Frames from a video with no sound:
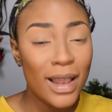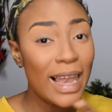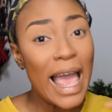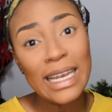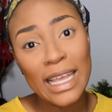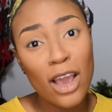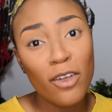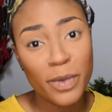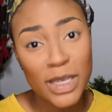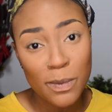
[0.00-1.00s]
a light layer
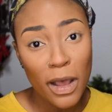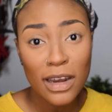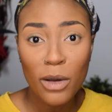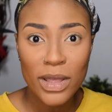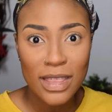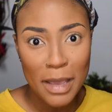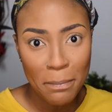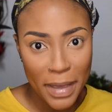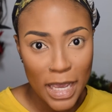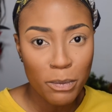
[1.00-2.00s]
of pressed powder with a
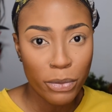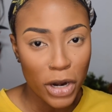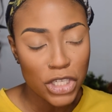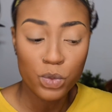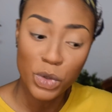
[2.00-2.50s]
big brush,